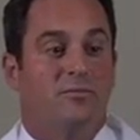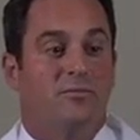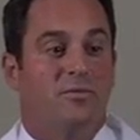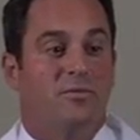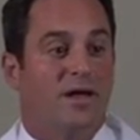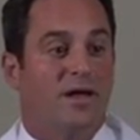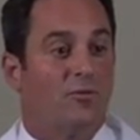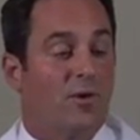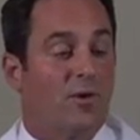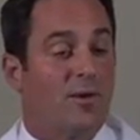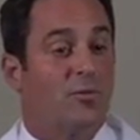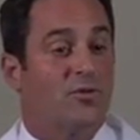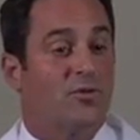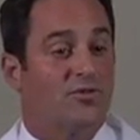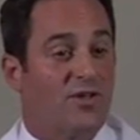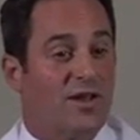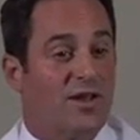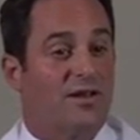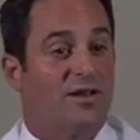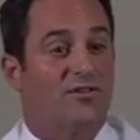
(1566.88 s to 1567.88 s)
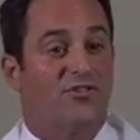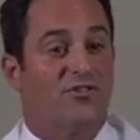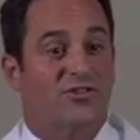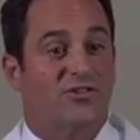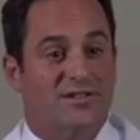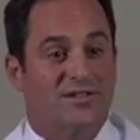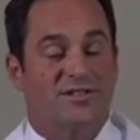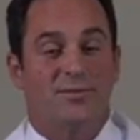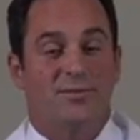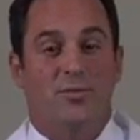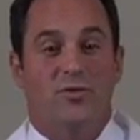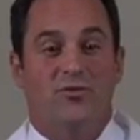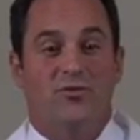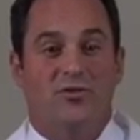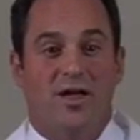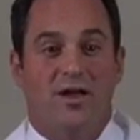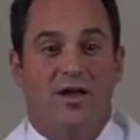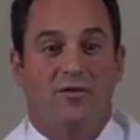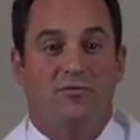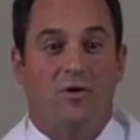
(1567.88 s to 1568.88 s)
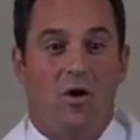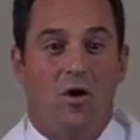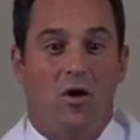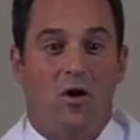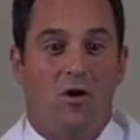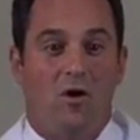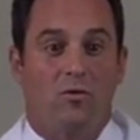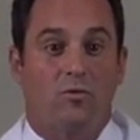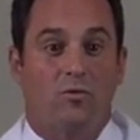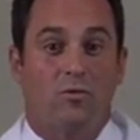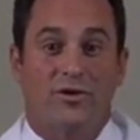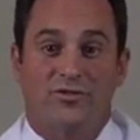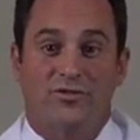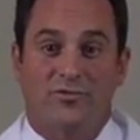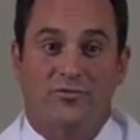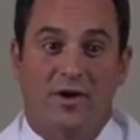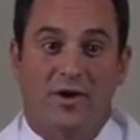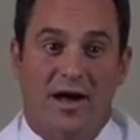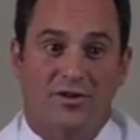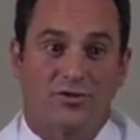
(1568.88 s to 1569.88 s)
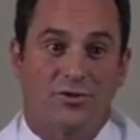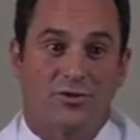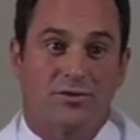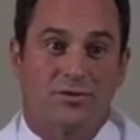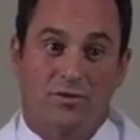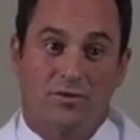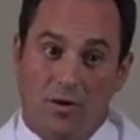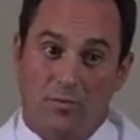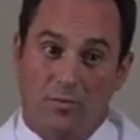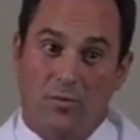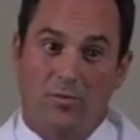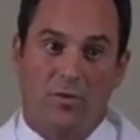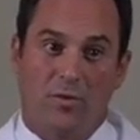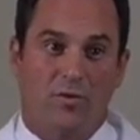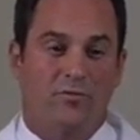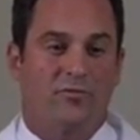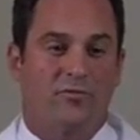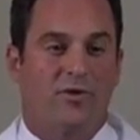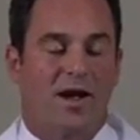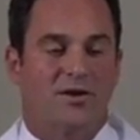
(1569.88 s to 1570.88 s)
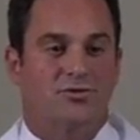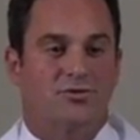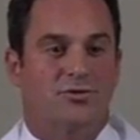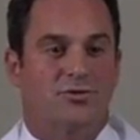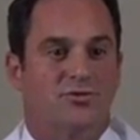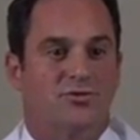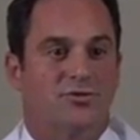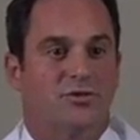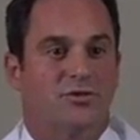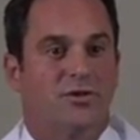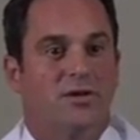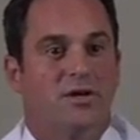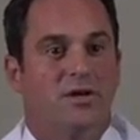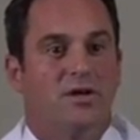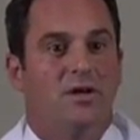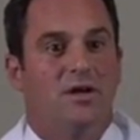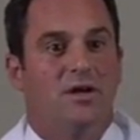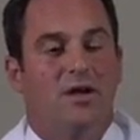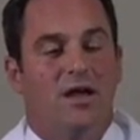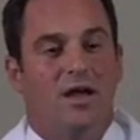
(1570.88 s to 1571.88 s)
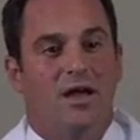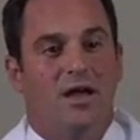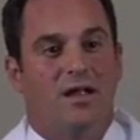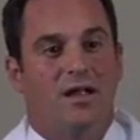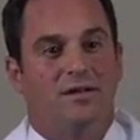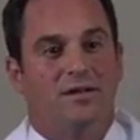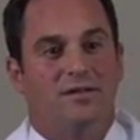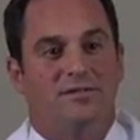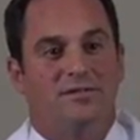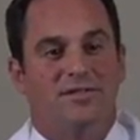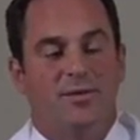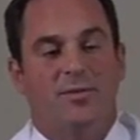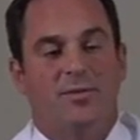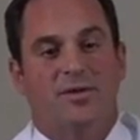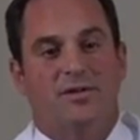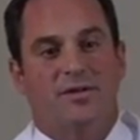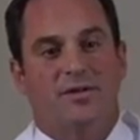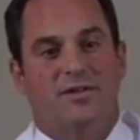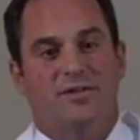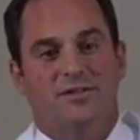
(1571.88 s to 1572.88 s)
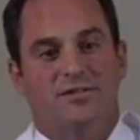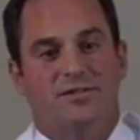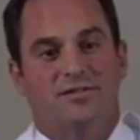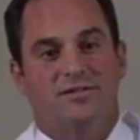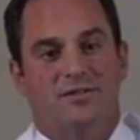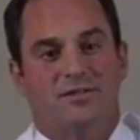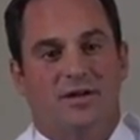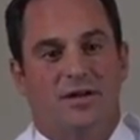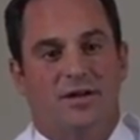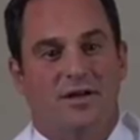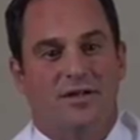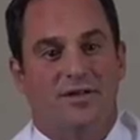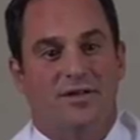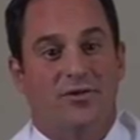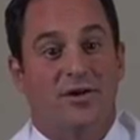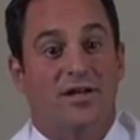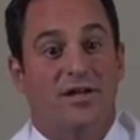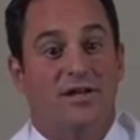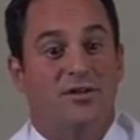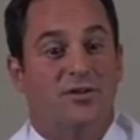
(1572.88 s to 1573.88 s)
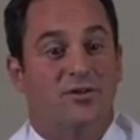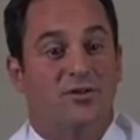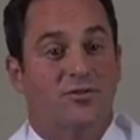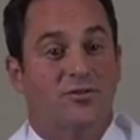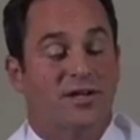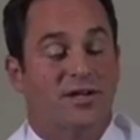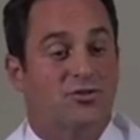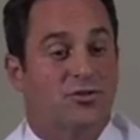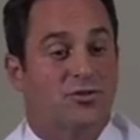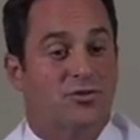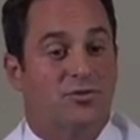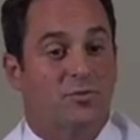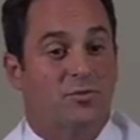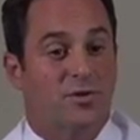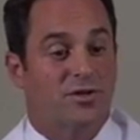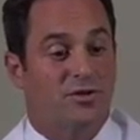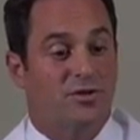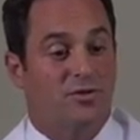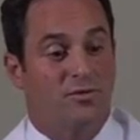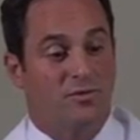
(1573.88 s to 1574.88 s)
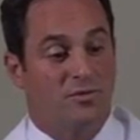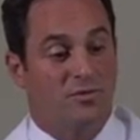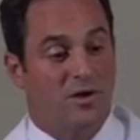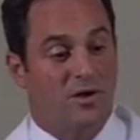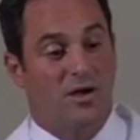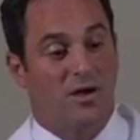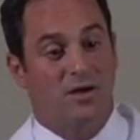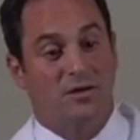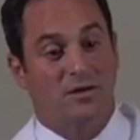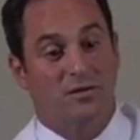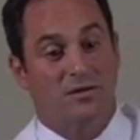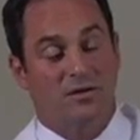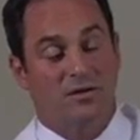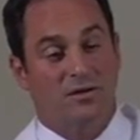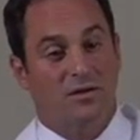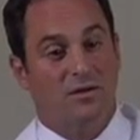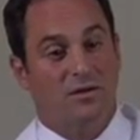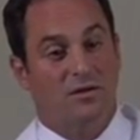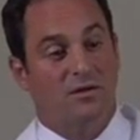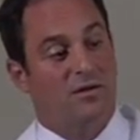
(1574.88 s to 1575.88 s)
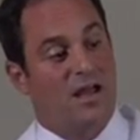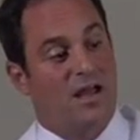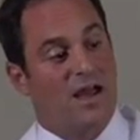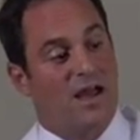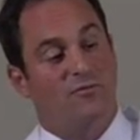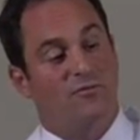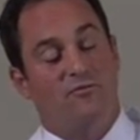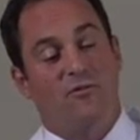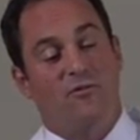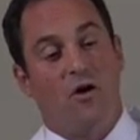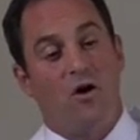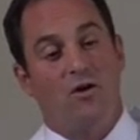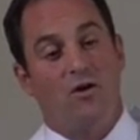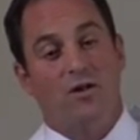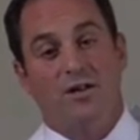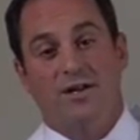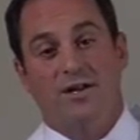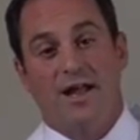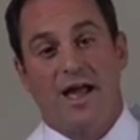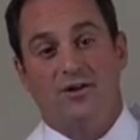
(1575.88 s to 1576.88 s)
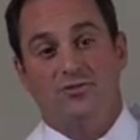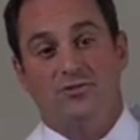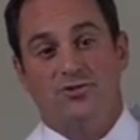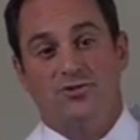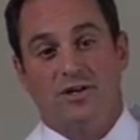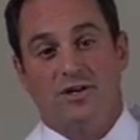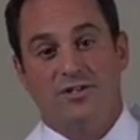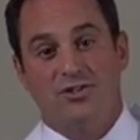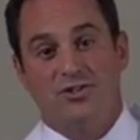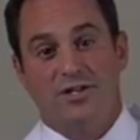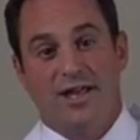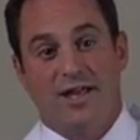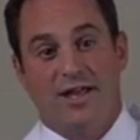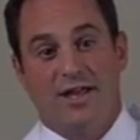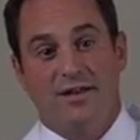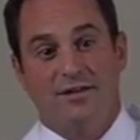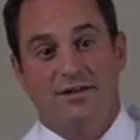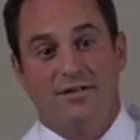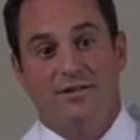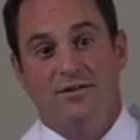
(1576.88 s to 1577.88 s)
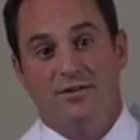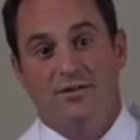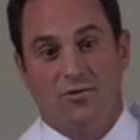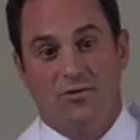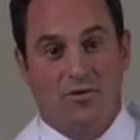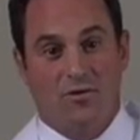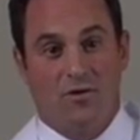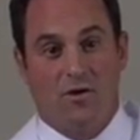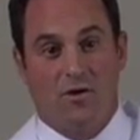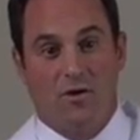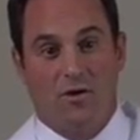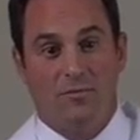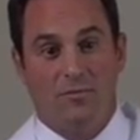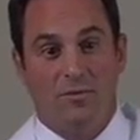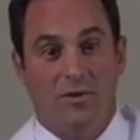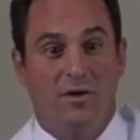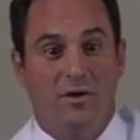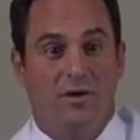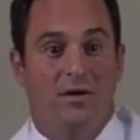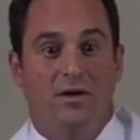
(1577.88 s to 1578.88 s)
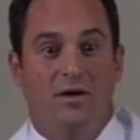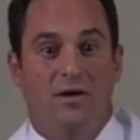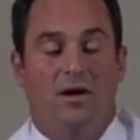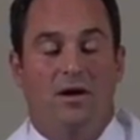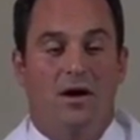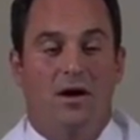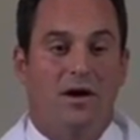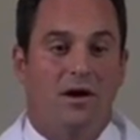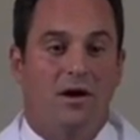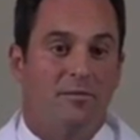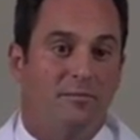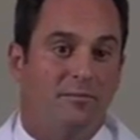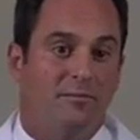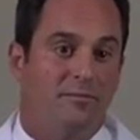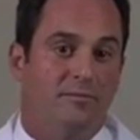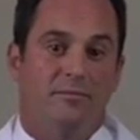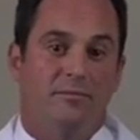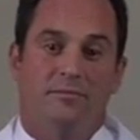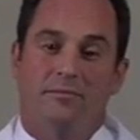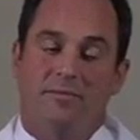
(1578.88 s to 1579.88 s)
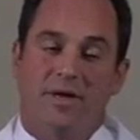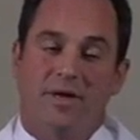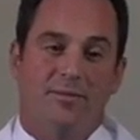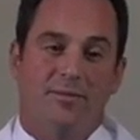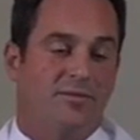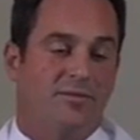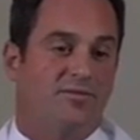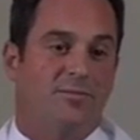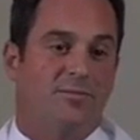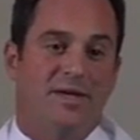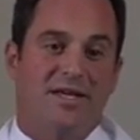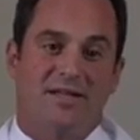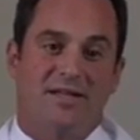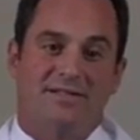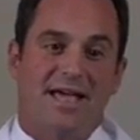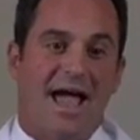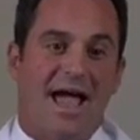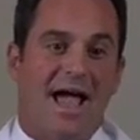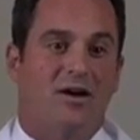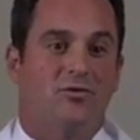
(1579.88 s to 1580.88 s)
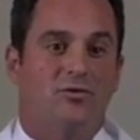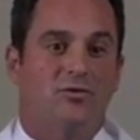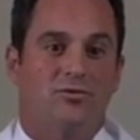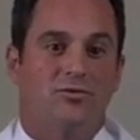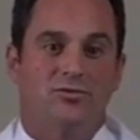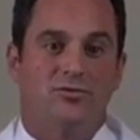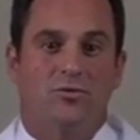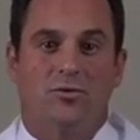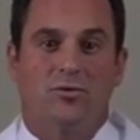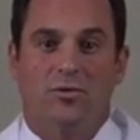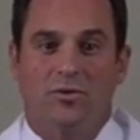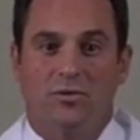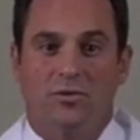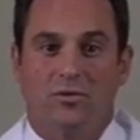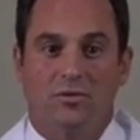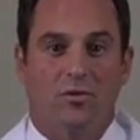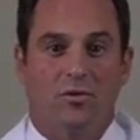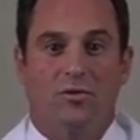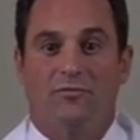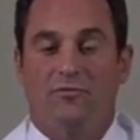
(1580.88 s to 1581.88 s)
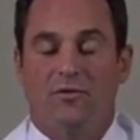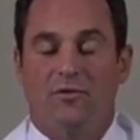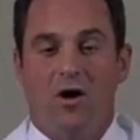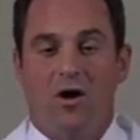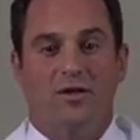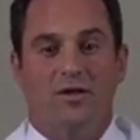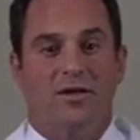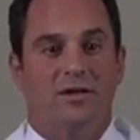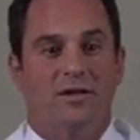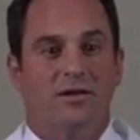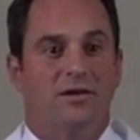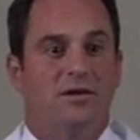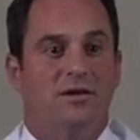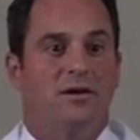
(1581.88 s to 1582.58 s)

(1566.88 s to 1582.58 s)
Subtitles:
They represent 60% of all wrist fracture, carpal bone fractures. And typically you're injured when you have a fall on an outstretched hand or arm, maybe being tackled or falling,